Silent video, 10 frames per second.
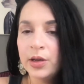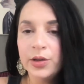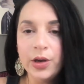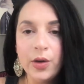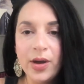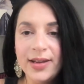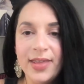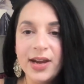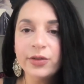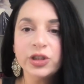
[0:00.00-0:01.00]
they
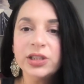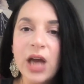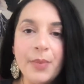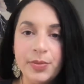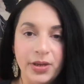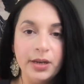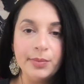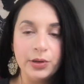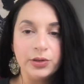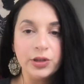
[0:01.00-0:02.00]
never stopped being
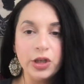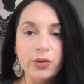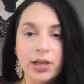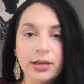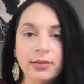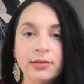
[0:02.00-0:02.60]
persecuted,